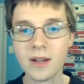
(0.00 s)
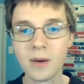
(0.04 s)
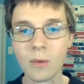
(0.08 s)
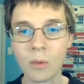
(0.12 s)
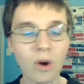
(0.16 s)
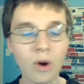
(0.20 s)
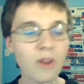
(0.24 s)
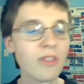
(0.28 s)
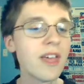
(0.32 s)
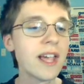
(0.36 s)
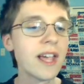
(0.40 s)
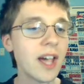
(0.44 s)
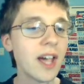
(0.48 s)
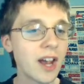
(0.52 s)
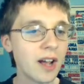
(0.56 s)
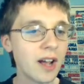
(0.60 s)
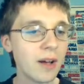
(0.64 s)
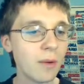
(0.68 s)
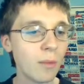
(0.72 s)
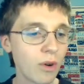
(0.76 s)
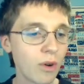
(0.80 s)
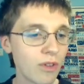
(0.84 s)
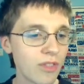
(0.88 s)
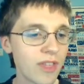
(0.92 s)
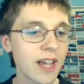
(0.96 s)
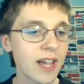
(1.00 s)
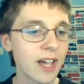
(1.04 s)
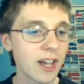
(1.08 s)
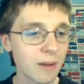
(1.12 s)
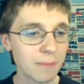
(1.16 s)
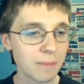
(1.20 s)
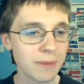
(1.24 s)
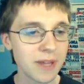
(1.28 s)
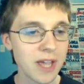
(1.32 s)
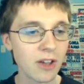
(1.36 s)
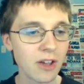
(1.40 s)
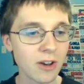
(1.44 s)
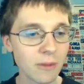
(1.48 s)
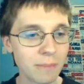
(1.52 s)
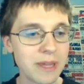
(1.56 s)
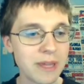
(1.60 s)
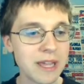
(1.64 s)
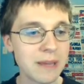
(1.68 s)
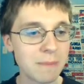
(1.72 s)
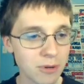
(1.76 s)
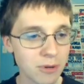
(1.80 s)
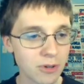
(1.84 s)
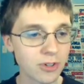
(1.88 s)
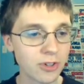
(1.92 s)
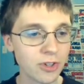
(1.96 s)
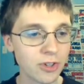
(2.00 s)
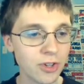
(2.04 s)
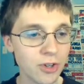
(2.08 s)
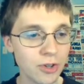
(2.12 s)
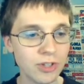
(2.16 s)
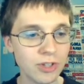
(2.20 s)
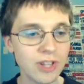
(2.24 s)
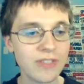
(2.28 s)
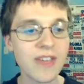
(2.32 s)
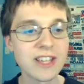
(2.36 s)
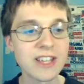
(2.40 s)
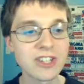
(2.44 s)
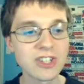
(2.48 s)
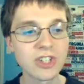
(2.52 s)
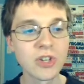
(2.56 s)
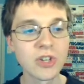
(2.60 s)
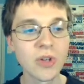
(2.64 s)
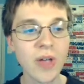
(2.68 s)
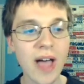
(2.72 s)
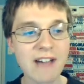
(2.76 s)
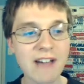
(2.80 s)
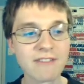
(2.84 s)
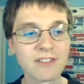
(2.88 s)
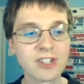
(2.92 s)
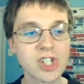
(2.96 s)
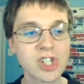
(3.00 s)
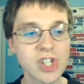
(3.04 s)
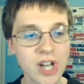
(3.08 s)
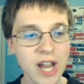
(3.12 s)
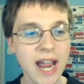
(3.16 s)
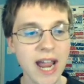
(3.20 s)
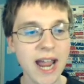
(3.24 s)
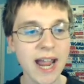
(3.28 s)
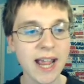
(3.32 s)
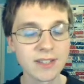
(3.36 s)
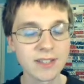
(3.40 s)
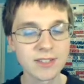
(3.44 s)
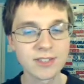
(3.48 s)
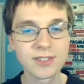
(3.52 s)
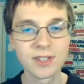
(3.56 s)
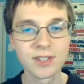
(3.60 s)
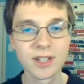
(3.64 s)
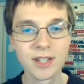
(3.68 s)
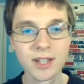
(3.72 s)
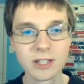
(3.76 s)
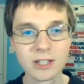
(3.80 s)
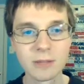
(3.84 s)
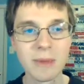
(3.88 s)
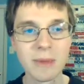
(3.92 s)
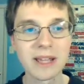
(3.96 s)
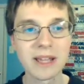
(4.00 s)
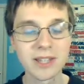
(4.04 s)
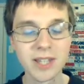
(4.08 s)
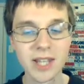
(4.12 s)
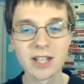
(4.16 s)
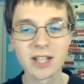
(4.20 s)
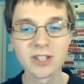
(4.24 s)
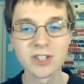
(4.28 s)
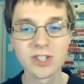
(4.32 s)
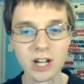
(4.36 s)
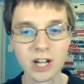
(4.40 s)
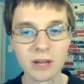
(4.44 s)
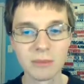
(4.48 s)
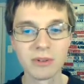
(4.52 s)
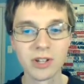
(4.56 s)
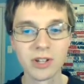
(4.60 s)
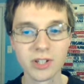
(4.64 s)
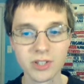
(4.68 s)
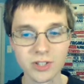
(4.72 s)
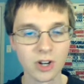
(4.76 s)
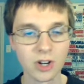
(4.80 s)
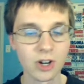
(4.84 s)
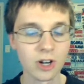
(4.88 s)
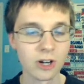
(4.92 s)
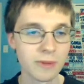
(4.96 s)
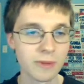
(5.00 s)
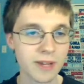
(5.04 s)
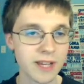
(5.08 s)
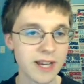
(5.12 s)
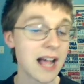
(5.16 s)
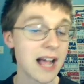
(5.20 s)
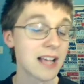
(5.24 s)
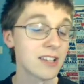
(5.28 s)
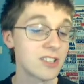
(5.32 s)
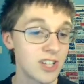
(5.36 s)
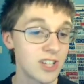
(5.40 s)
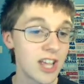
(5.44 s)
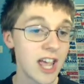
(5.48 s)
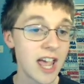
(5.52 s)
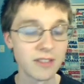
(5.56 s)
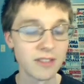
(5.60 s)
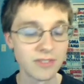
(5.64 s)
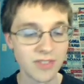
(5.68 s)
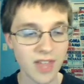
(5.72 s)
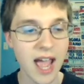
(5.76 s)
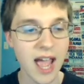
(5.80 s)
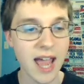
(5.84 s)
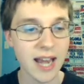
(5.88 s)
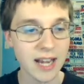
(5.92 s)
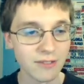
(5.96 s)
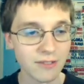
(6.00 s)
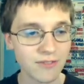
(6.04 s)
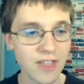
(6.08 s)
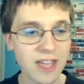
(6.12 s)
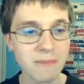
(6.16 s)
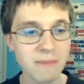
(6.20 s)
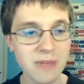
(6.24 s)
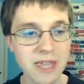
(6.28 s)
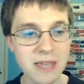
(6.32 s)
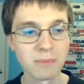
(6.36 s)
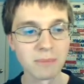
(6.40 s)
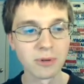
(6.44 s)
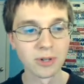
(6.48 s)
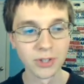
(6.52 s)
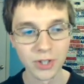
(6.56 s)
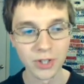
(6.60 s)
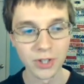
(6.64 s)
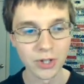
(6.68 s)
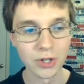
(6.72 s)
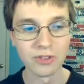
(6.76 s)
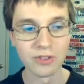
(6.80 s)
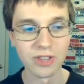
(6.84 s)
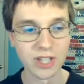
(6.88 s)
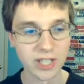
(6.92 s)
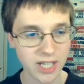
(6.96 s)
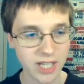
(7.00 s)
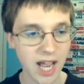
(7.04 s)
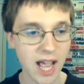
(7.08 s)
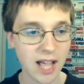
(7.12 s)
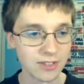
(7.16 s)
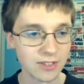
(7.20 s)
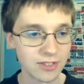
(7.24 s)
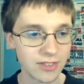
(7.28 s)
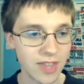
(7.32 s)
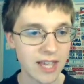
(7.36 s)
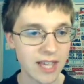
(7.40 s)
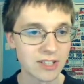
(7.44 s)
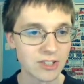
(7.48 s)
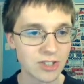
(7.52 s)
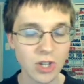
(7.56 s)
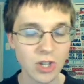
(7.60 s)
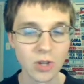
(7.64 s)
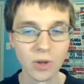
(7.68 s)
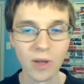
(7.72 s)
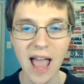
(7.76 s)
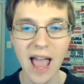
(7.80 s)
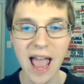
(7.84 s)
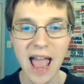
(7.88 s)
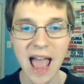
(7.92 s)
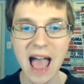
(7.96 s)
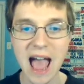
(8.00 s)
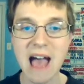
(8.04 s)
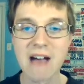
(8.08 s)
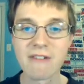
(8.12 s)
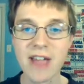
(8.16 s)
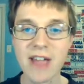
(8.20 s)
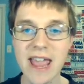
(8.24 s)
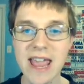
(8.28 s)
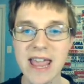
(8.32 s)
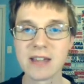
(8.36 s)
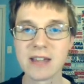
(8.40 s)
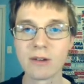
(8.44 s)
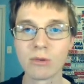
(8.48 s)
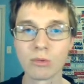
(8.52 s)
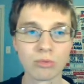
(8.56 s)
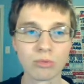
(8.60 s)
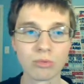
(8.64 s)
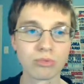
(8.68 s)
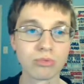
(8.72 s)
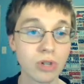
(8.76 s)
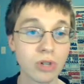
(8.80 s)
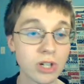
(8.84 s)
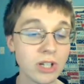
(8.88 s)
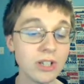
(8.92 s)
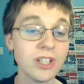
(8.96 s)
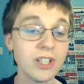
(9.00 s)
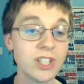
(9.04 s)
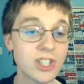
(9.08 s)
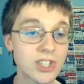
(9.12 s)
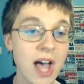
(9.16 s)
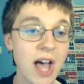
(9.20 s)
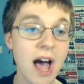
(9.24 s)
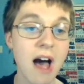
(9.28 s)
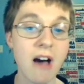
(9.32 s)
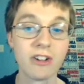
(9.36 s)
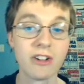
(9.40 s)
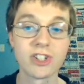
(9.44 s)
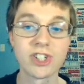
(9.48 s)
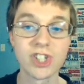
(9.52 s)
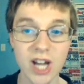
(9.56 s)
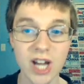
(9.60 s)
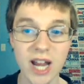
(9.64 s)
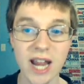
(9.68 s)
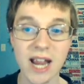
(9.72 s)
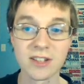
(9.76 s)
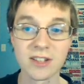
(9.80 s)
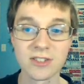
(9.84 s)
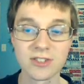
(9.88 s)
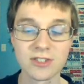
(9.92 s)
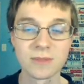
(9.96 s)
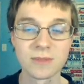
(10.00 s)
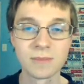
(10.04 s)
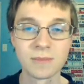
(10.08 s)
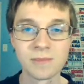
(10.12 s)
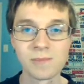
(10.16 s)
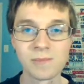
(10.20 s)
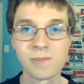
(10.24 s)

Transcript: were they gonna be able to beat Purdue? Did they still have a chance to make the NCAA tournament? And I said that if they beat Purdue, then yes, they still have a really solid chance